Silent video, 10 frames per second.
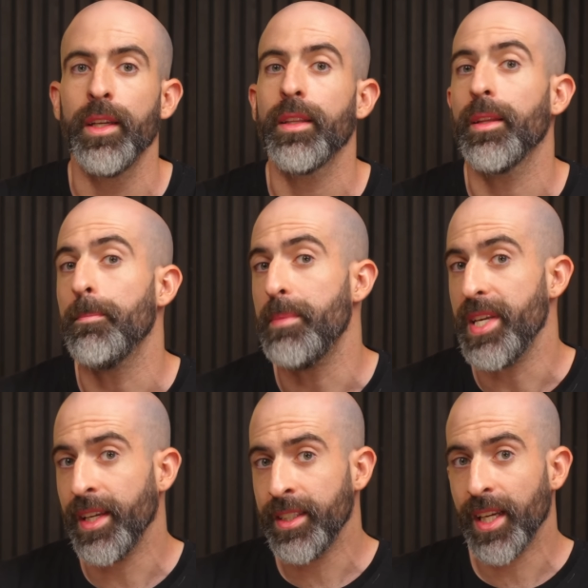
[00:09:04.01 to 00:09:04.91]
The
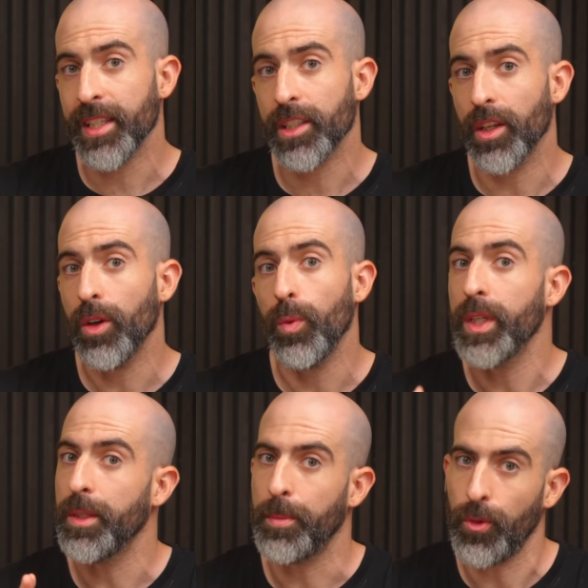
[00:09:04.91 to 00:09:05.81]
big test, though, when
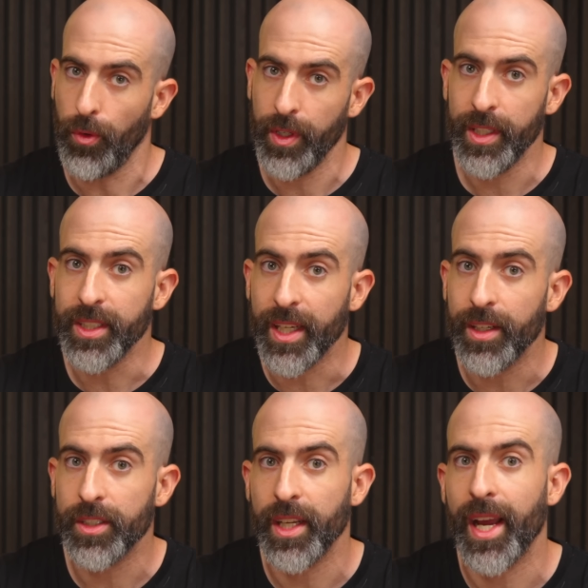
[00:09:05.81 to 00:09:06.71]
deploying
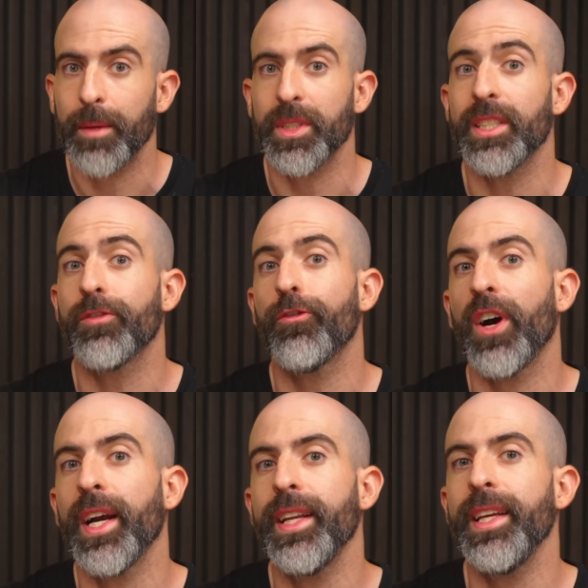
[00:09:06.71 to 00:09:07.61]
containers and apps is
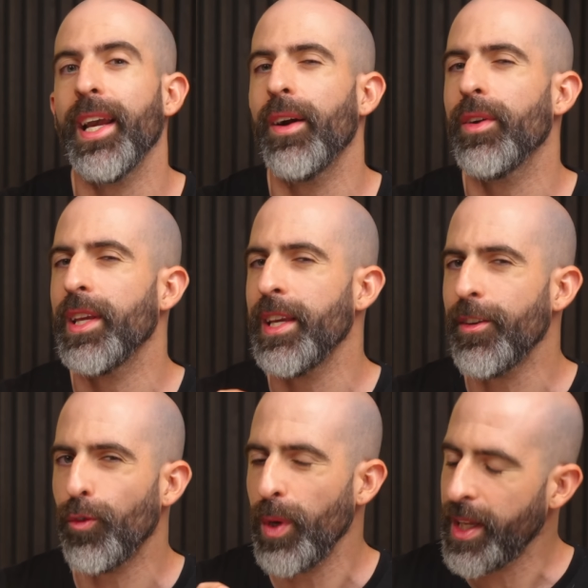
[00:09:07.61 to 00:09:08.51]
finding out
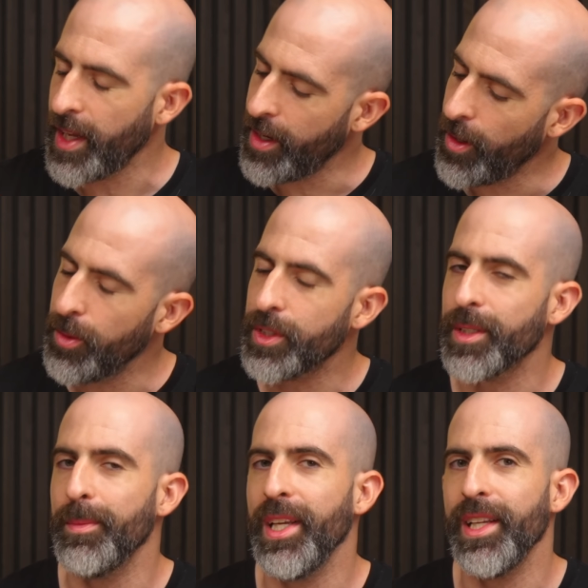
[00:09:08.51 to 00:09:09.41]
if we can host a
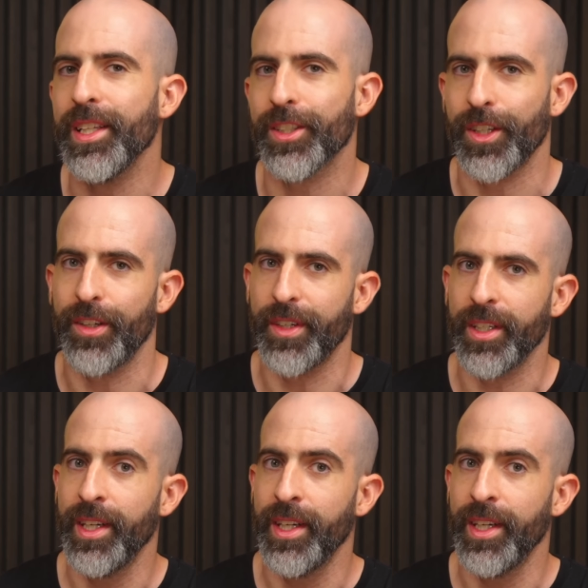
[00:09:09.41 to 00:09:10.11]
media server.